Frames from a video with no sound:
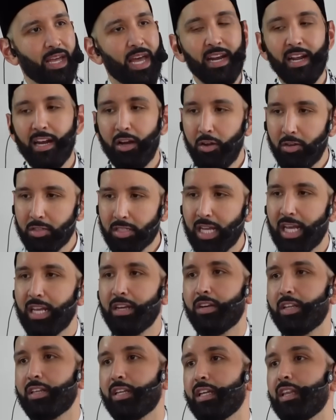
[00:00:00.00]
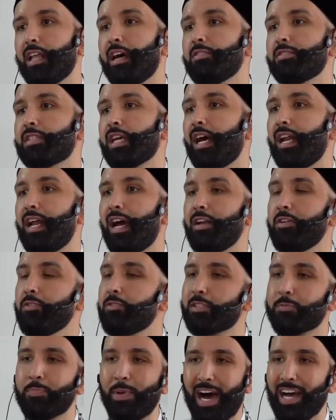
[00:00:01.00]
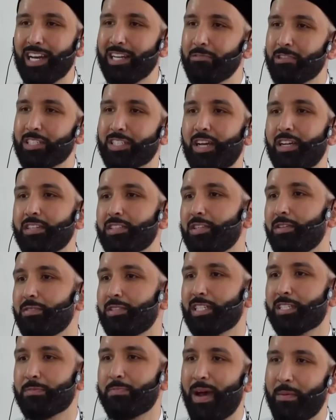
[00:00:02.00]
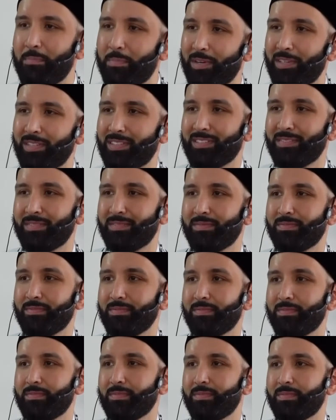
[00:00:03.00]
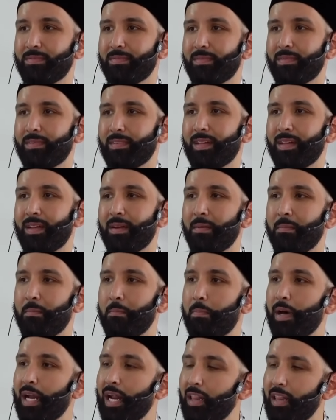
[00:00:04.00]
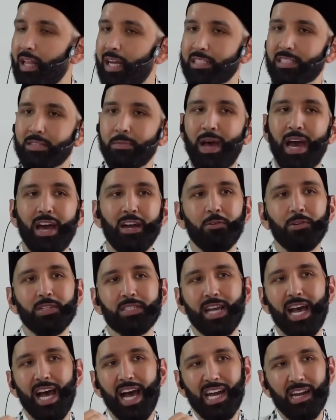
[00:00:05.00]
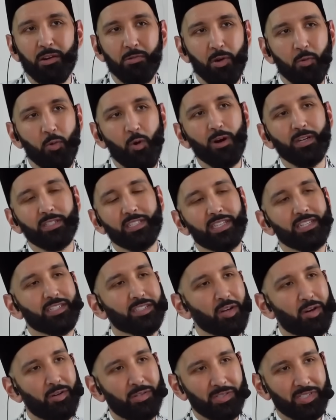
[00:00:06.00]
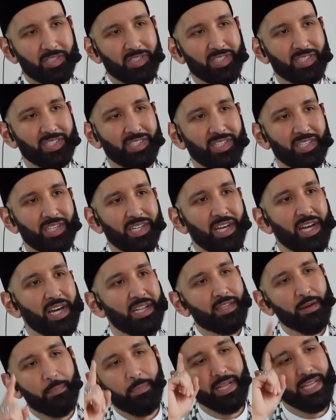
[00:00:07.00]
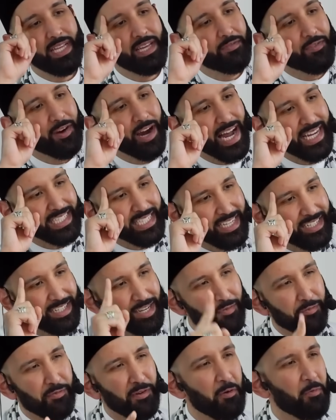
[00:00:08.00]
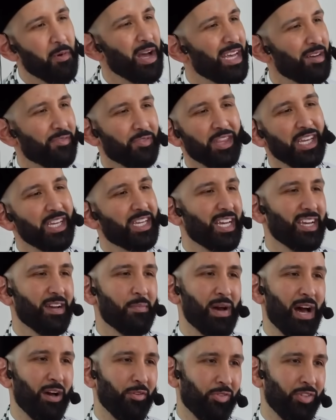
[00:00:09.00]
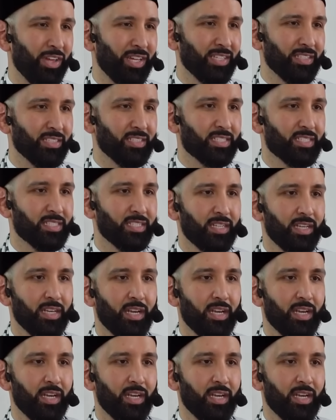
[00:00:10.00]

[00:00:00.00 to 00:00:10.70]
And Al-Husayn radiallahu ta'ala anhu's body was also dismembered. But Allah subhanahu wa ta'ala rewards the souls. The believer has a different way of thinking about things.